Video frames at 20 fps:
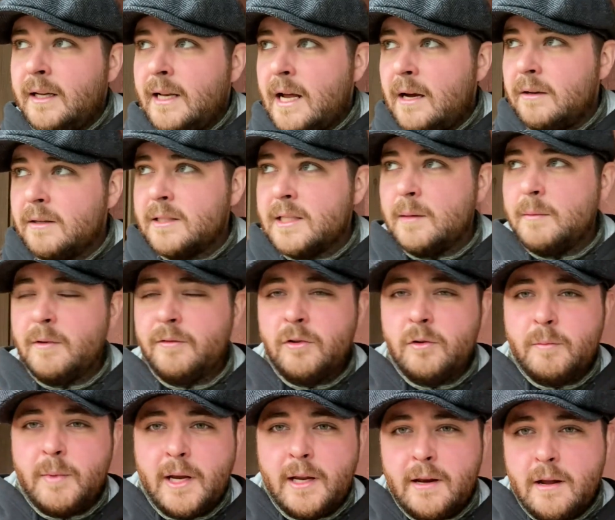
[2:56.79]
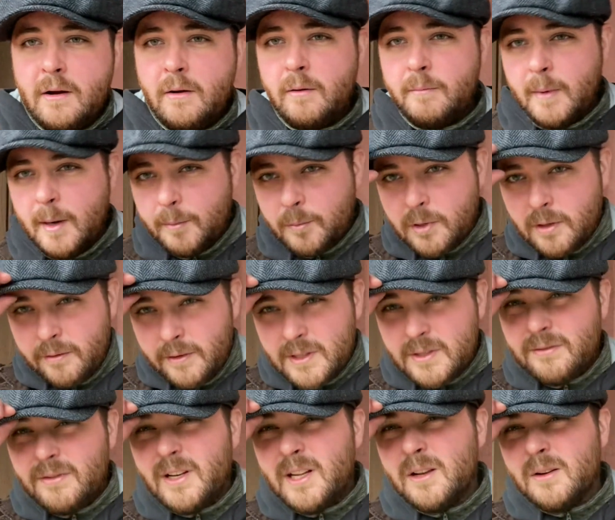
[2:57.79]
Now, as some of you may know, in my
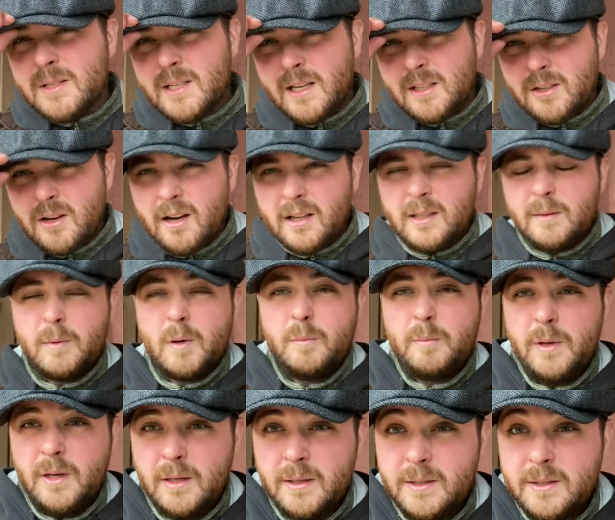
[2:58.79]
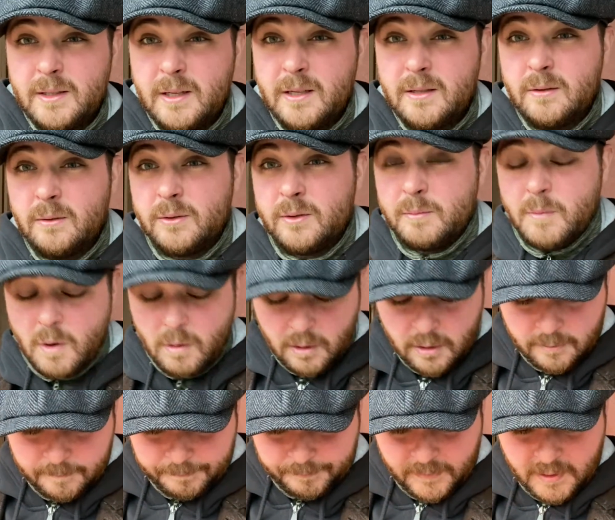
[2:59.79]
previous videos, I talked about being a seasonal
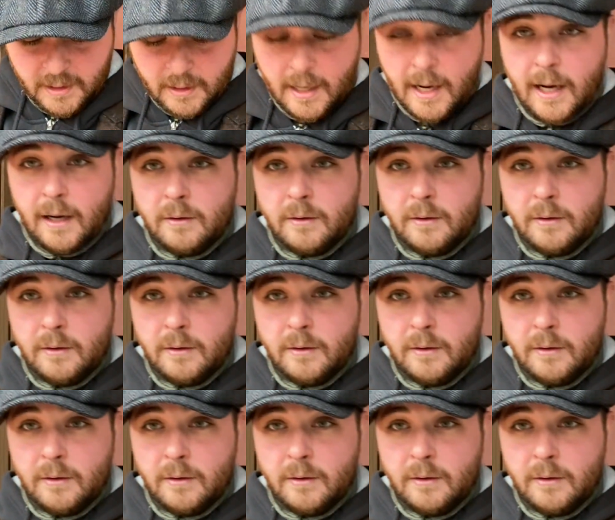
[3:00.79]
smoker and how